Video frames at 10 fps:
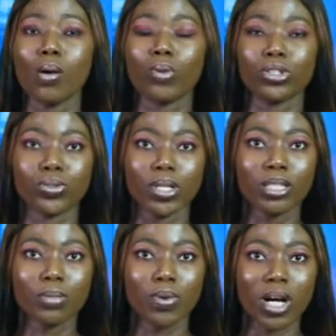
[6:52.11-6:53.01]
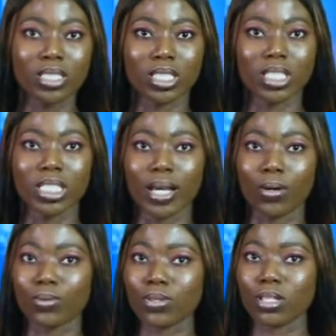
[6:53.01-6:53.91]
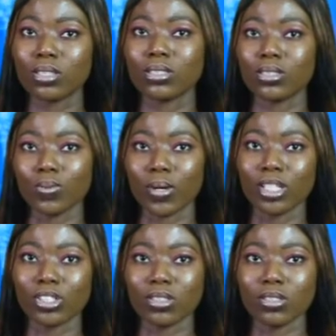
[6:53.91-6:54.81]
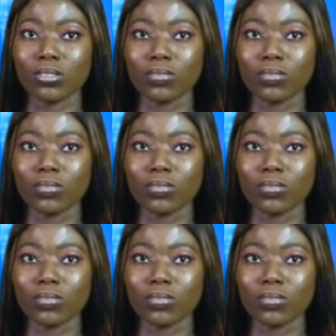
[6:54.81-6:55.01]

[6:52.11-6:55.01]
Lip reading: portray the president's health situation.